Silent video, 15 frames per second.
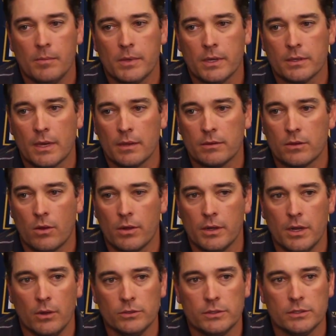because I
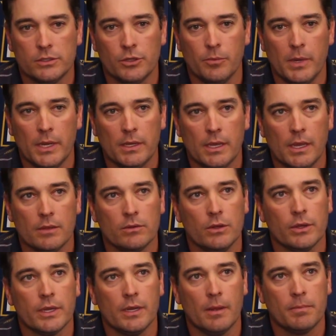started noticing too many kids
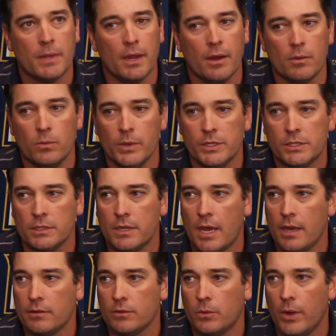looking up there and wishing
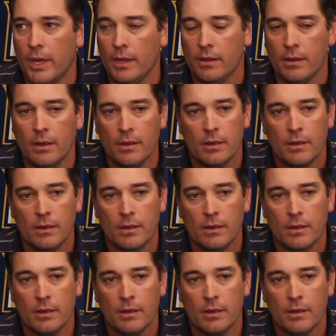days away.